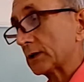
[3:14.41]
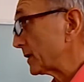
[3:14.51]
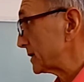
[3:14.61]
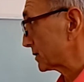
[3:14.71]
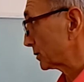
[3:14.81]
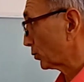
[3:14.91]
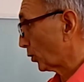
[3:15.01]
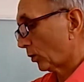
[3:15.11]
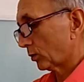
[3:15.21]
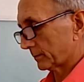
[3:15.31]
them into the
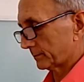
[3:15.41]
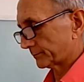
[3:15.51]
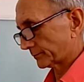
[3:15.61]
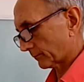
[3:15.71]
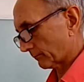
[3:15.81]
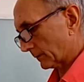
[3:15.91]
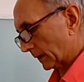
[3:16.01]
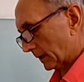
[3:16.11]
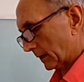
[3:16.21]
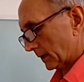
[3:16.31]
wall.
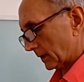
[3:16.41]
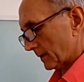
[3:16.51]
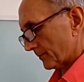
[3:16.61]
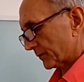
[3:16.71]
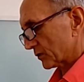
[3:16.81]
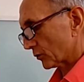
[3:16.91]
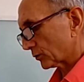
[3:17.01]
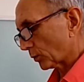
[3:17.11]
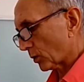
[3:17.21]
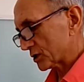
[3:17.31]
So
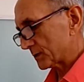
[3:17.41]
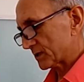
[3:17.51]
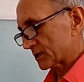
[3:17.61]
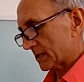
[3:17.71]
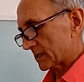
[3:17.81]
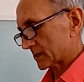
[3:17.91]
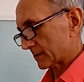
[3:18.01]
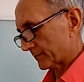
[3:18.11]
do washing machines.